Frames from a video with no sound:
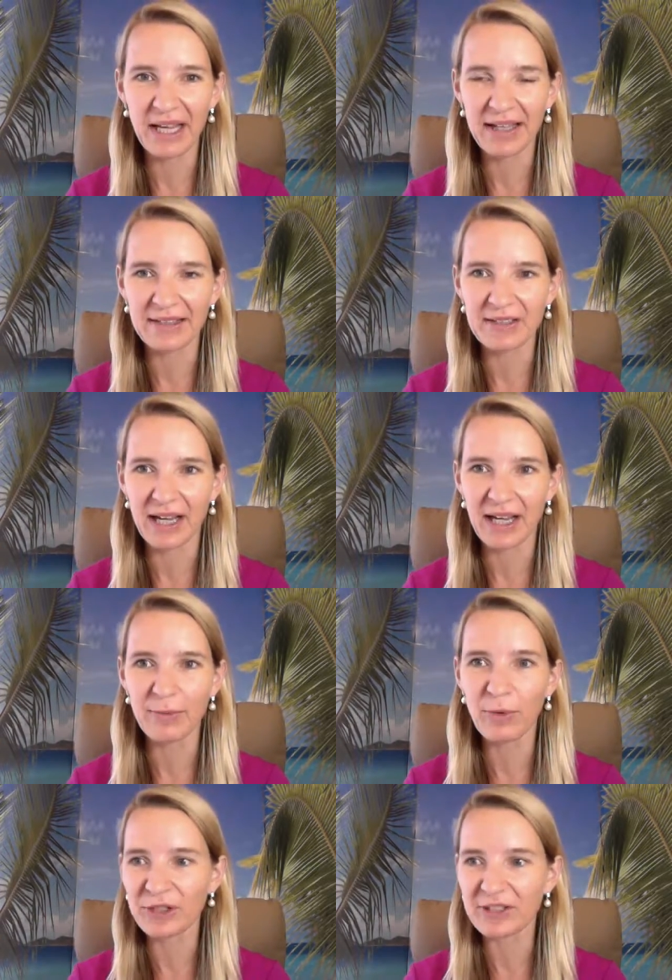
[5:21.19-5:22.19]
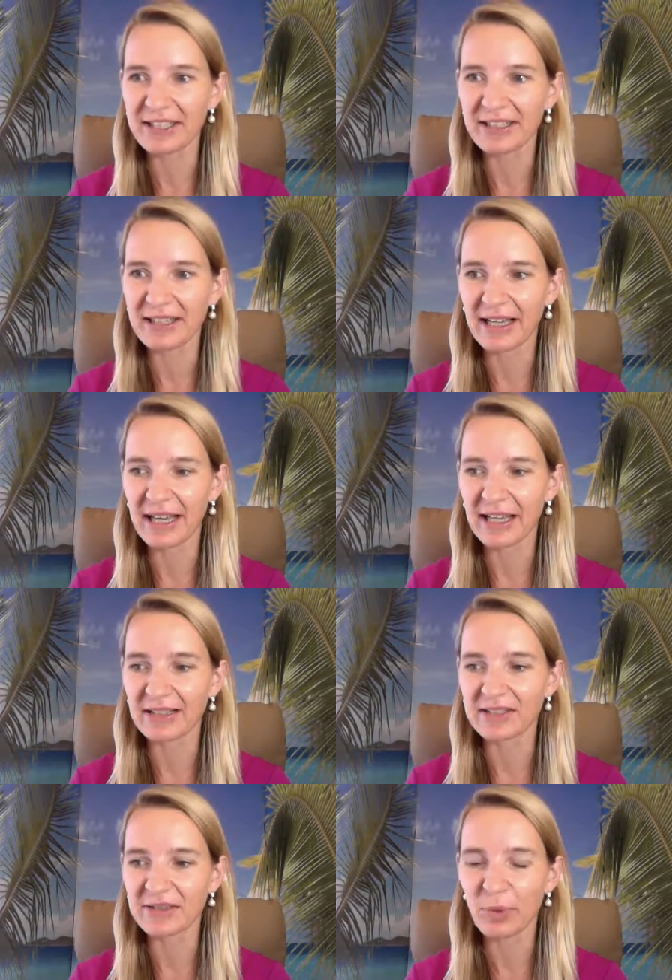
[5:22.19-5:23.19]
and I walked in
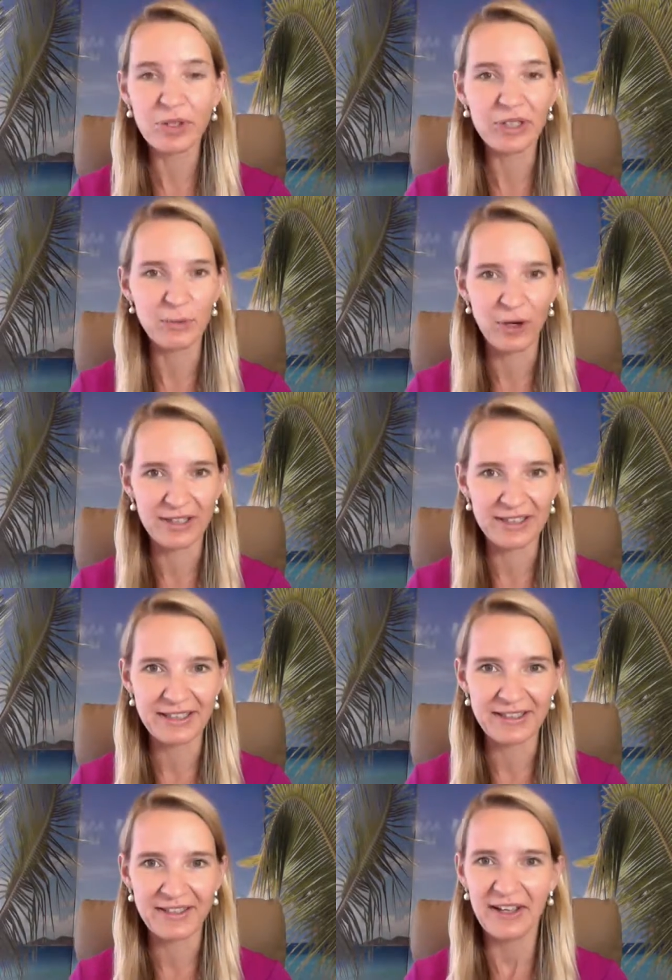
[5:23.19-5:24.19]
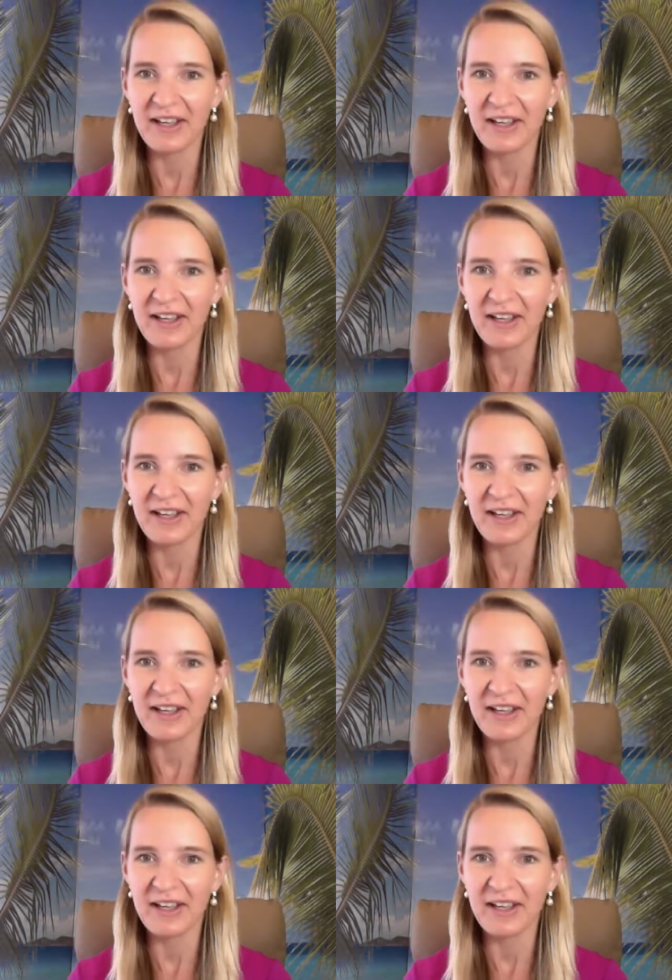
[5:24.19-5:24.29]
and Brody walked in,